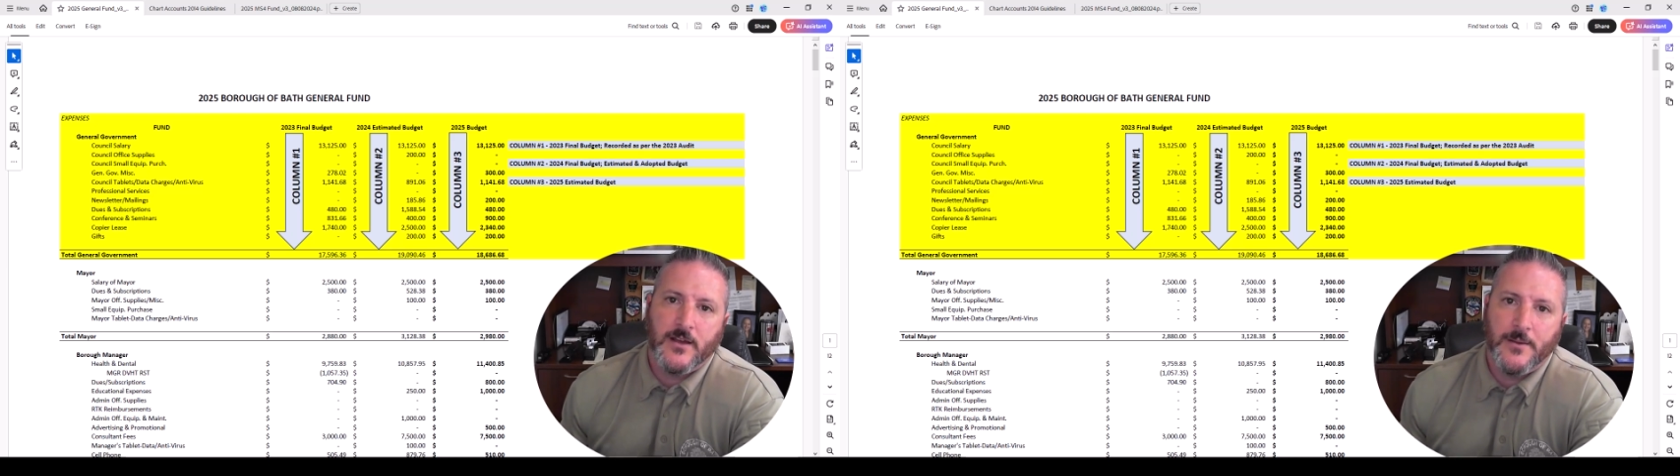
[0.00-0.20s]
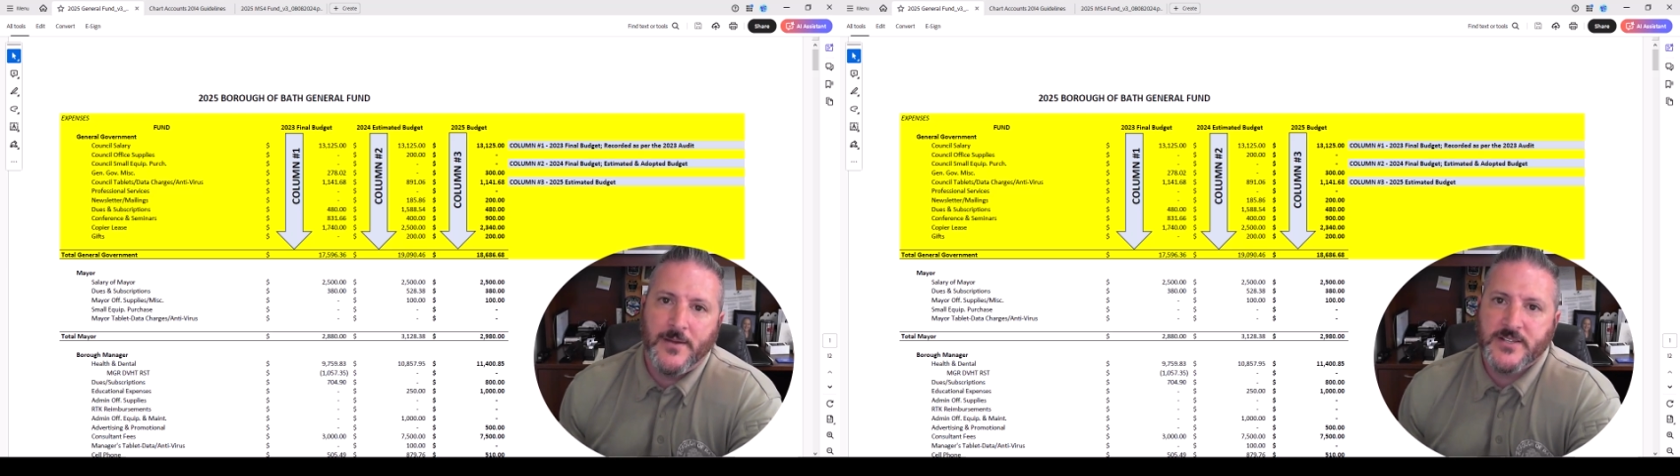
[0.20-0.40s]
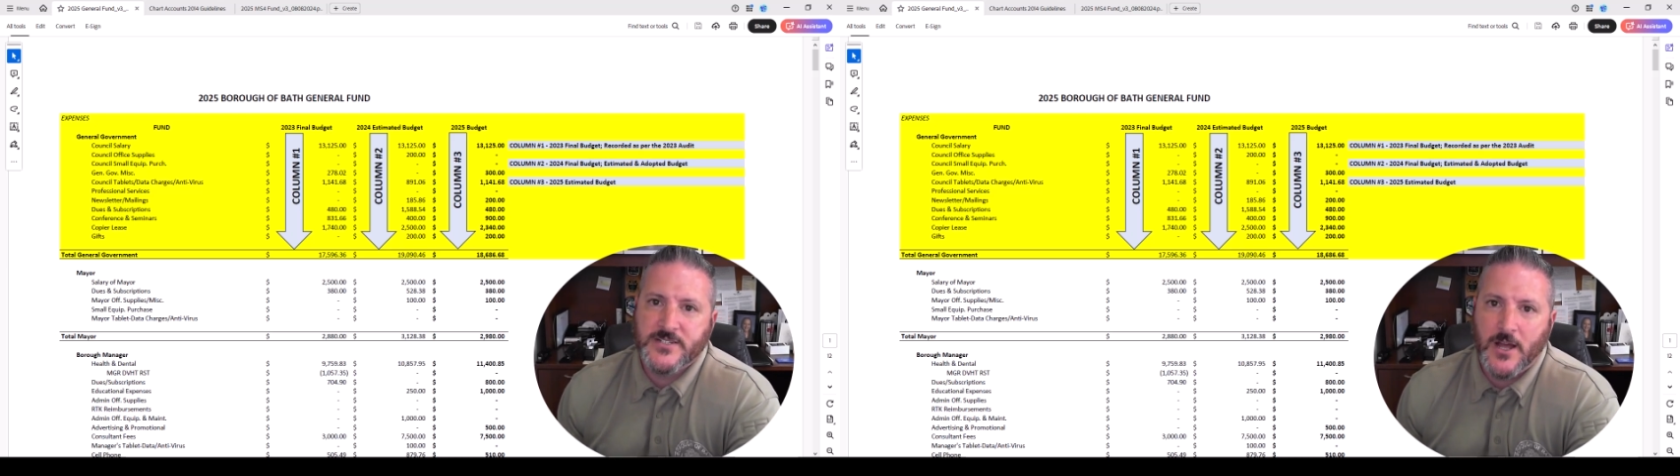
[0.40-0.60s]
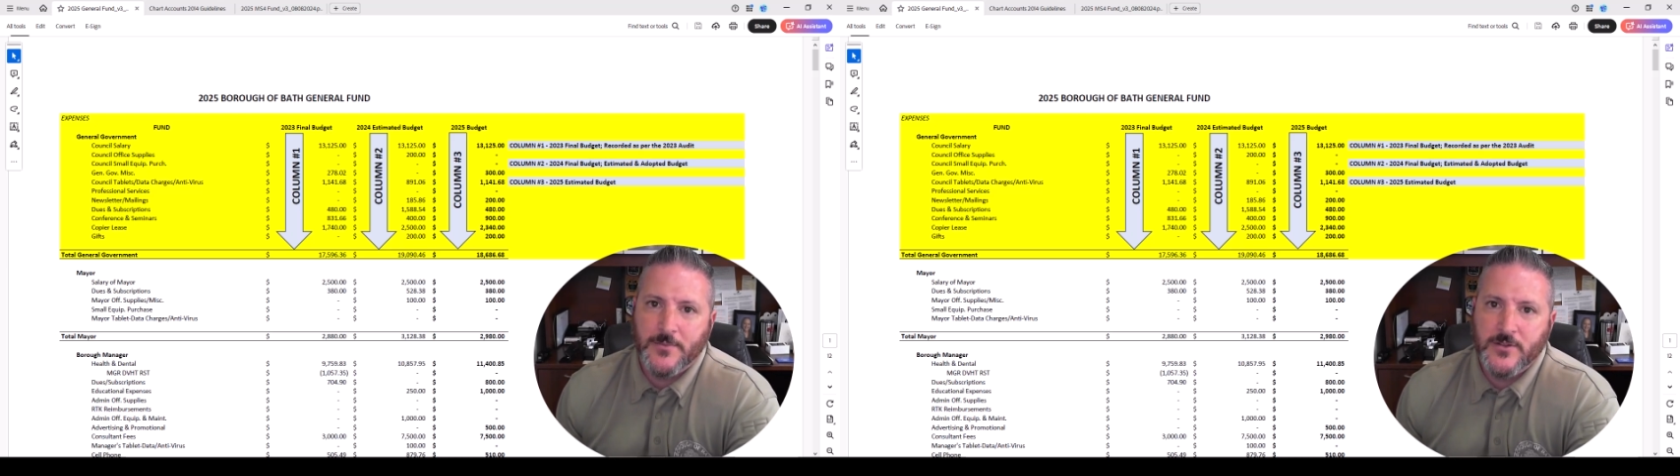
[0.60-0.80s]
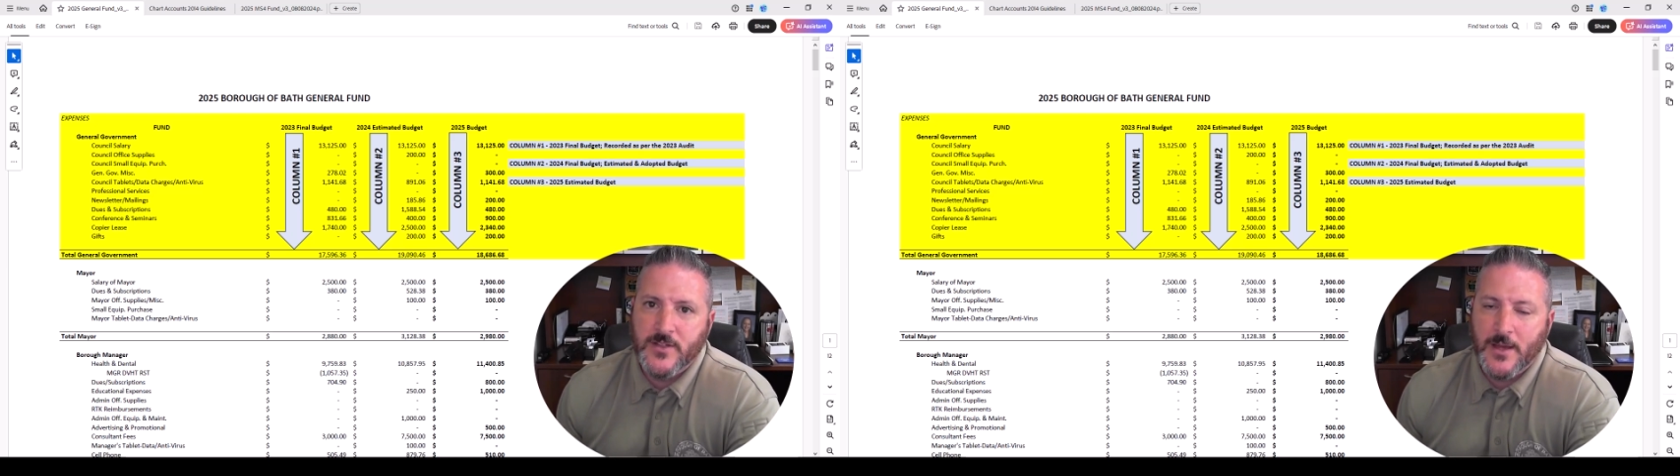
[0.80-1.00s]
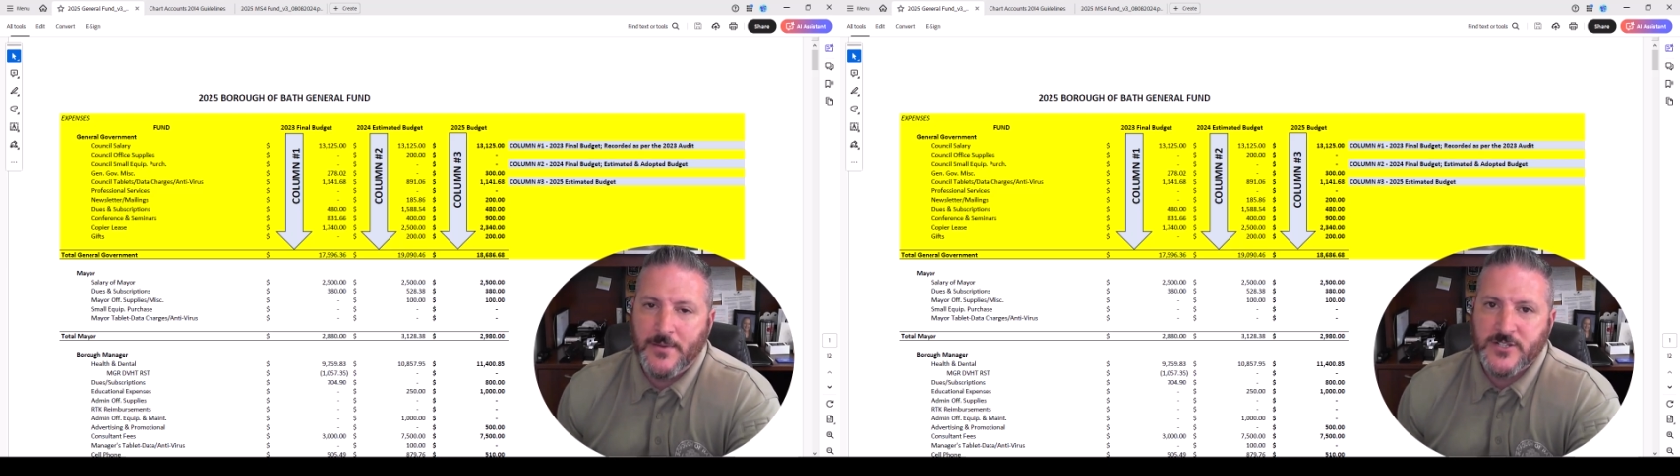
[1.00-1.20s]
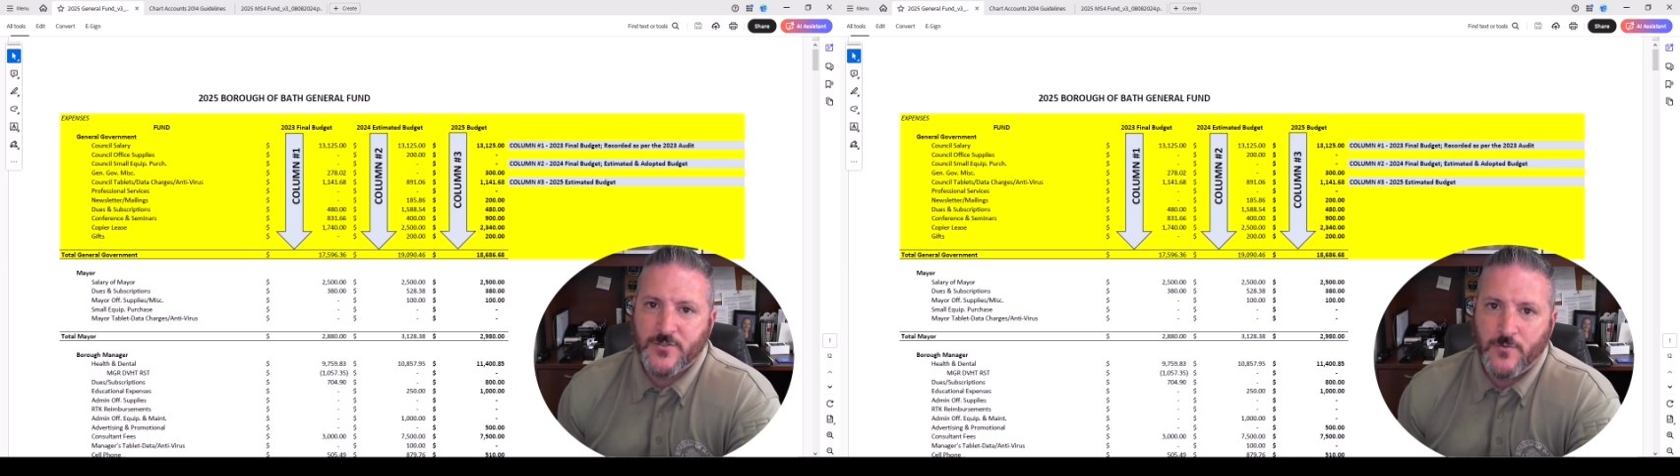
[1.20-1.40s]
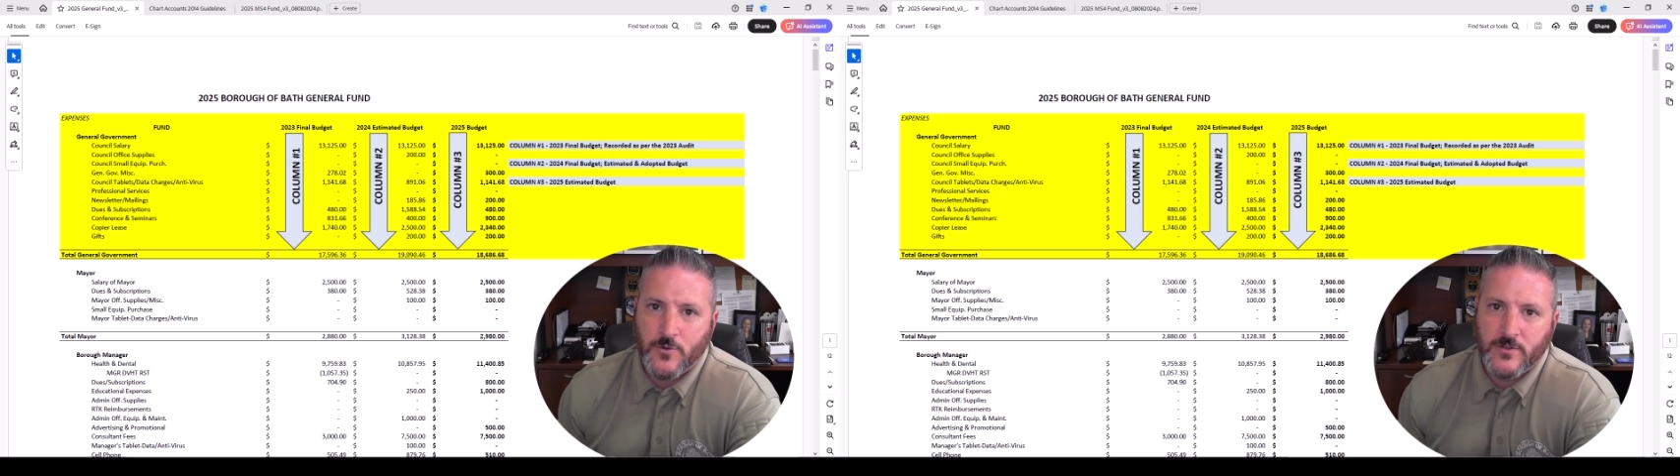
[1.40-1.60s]
MSW, the
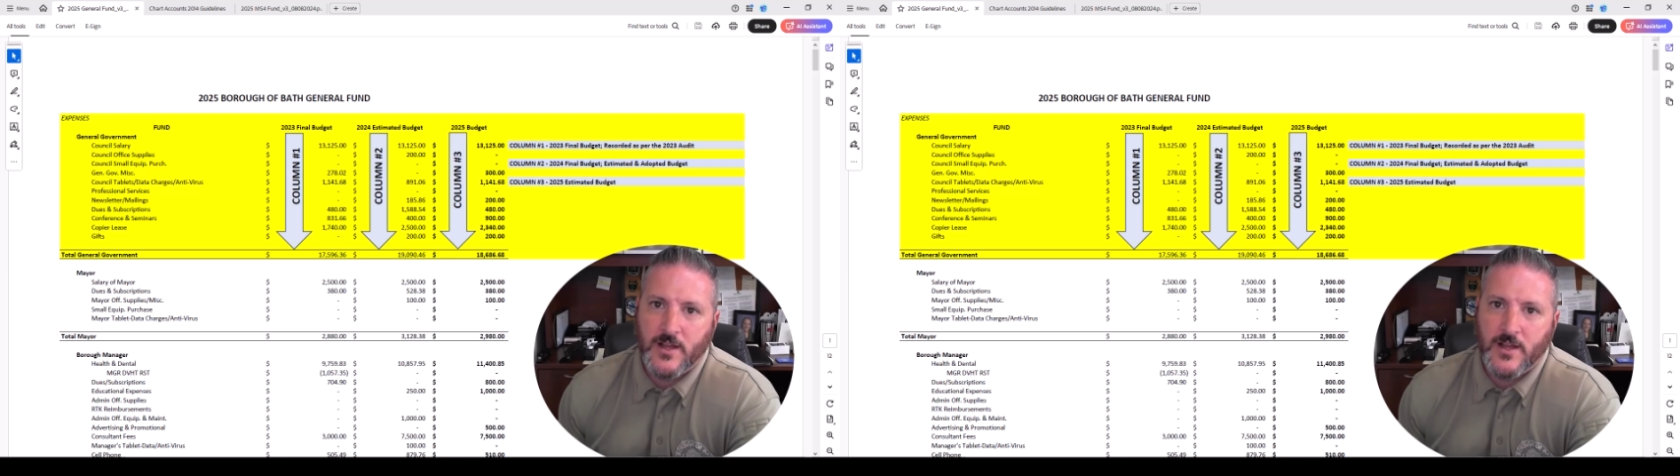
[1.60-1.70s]
MS4,